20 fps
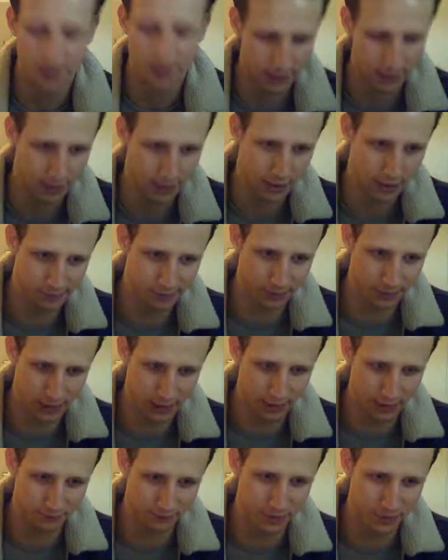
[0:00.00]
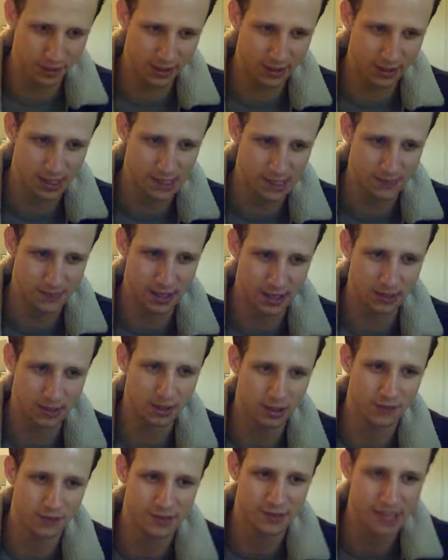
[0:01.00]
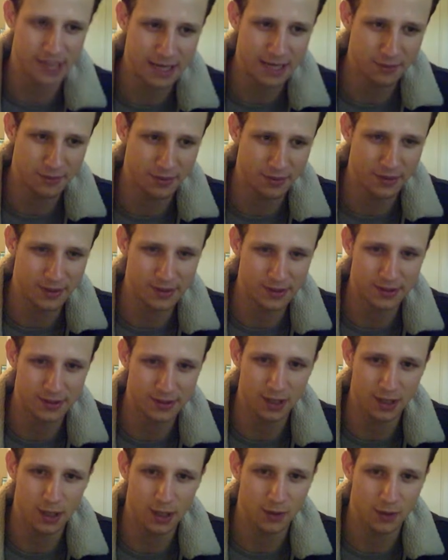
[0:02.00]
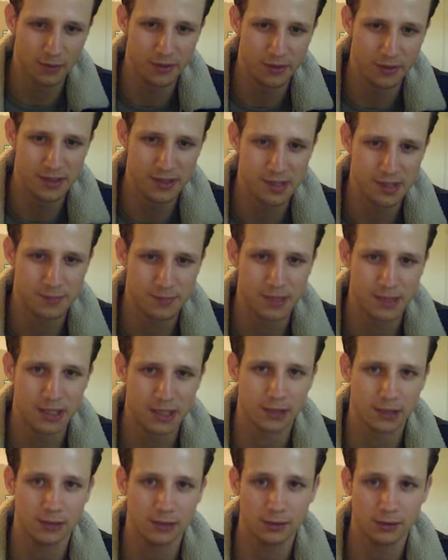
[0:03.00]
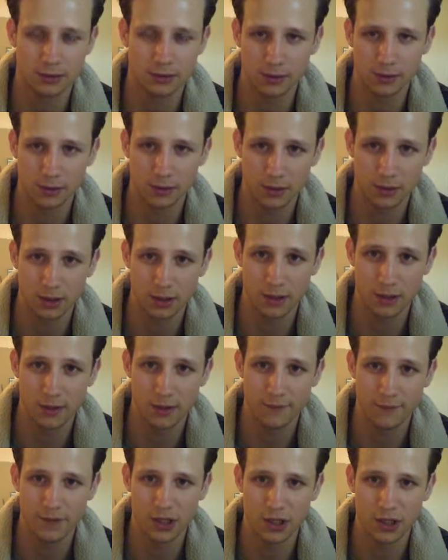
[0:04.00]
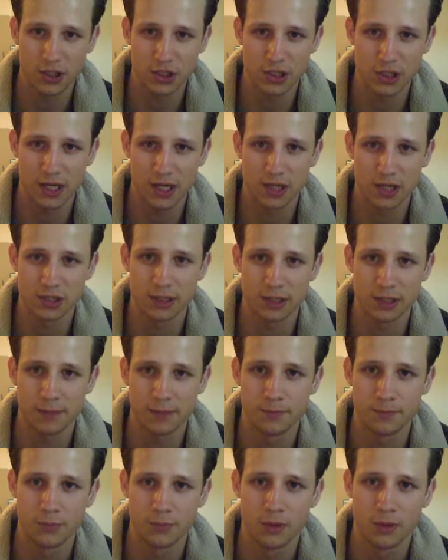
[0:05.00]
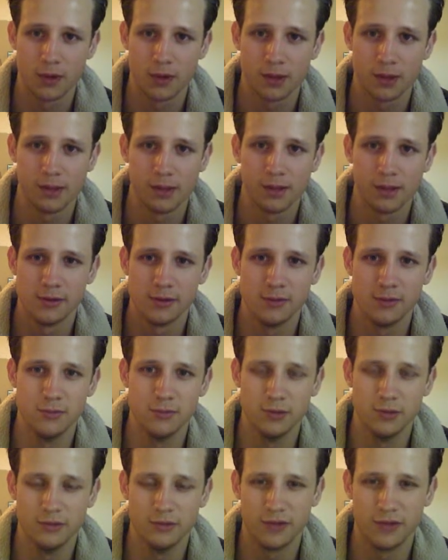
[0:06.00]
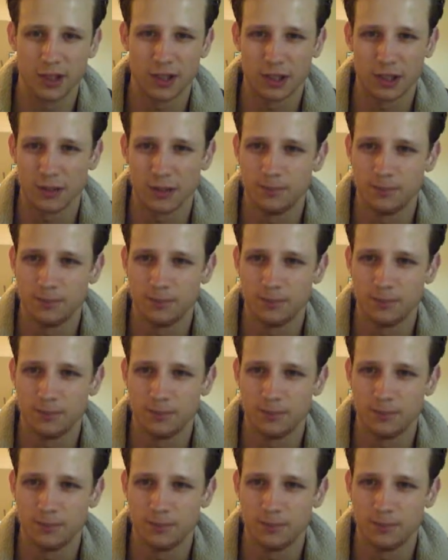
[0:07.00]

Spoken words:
I've been spending a lot of time on this particular function, actually, the move function,